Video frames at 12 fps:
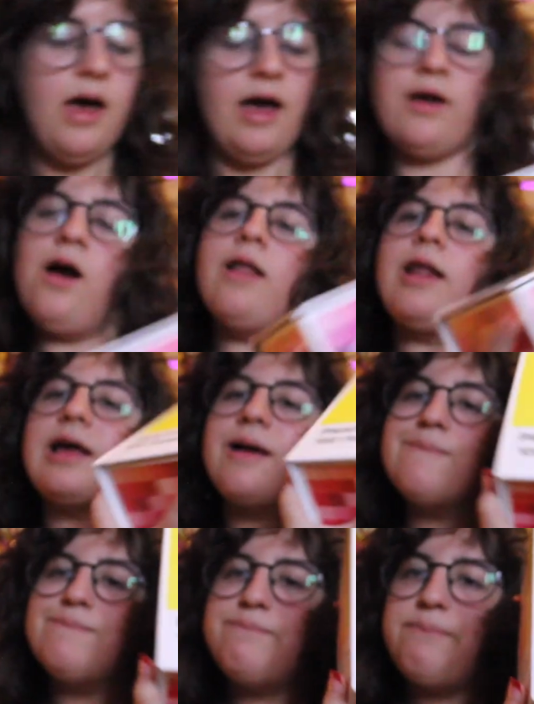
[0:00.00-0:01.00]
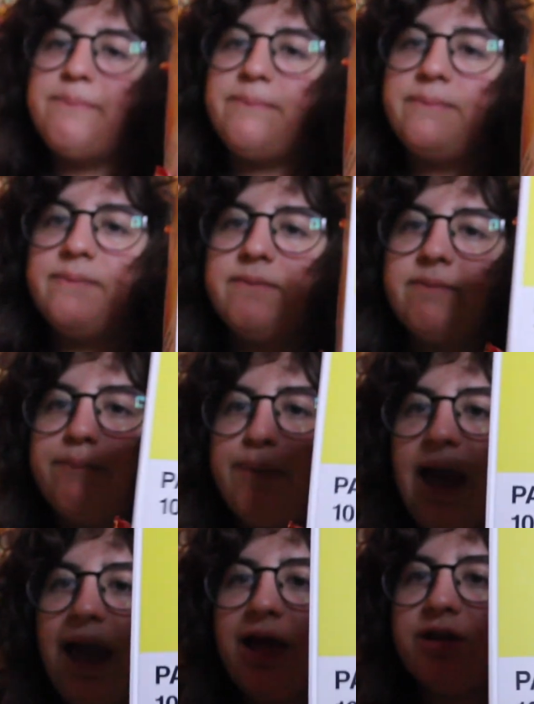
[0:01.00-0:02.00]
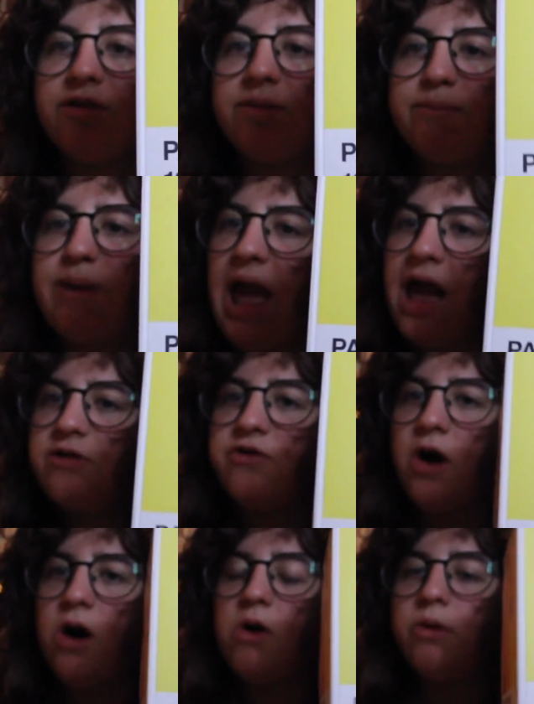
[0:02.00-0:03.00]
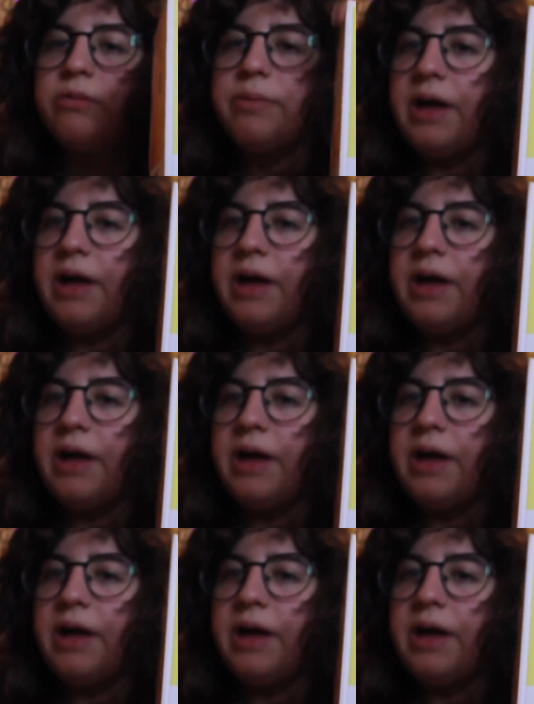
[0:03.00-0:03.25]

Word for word: I got like Pan Pantone,